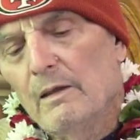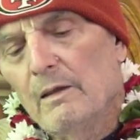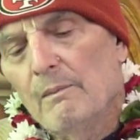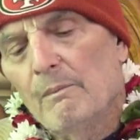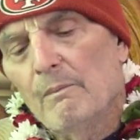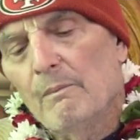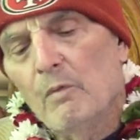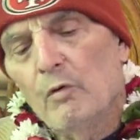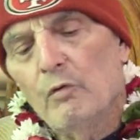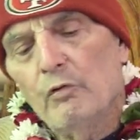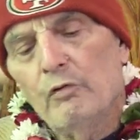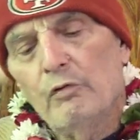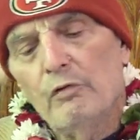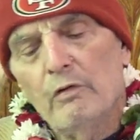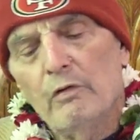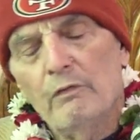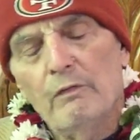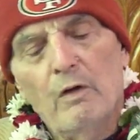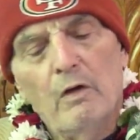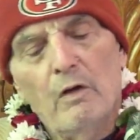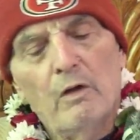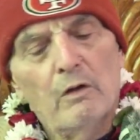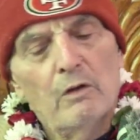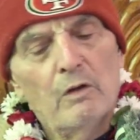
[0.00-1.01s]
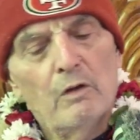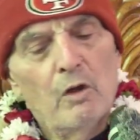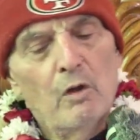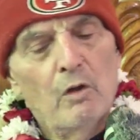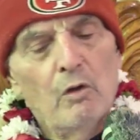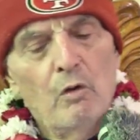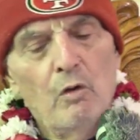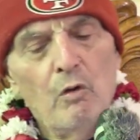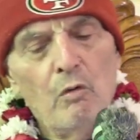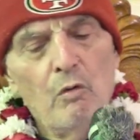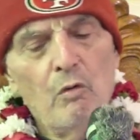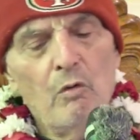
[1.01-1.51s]
most of all,
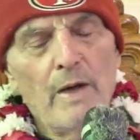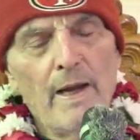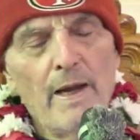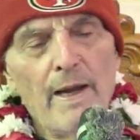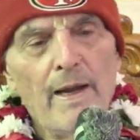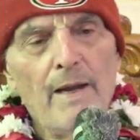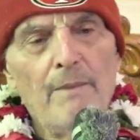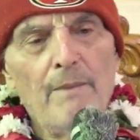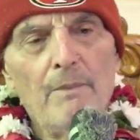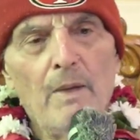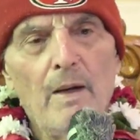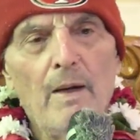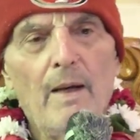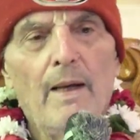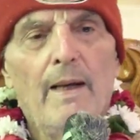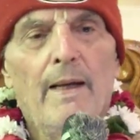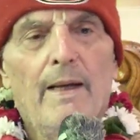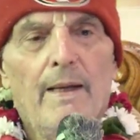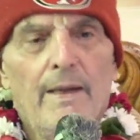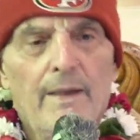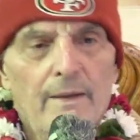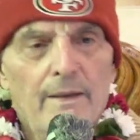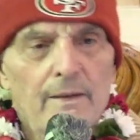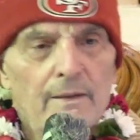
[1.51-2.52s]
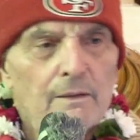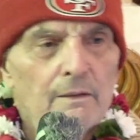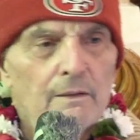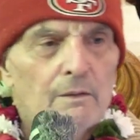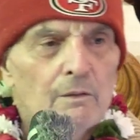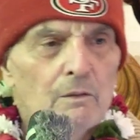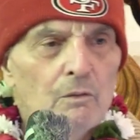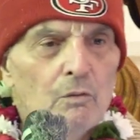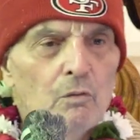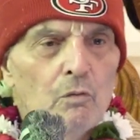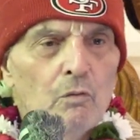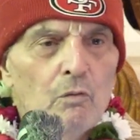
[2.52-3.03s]
who am I?
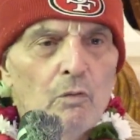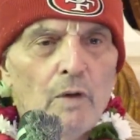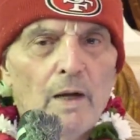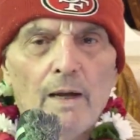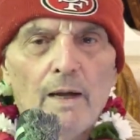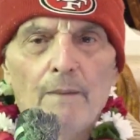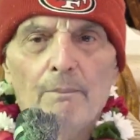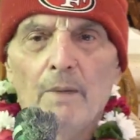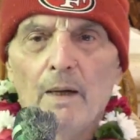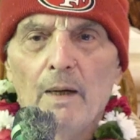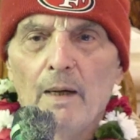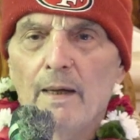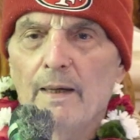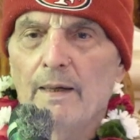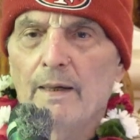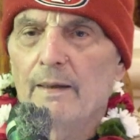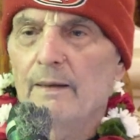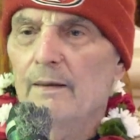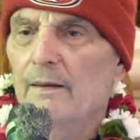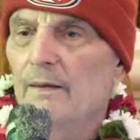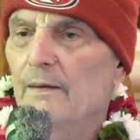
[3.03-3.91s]
Who am I?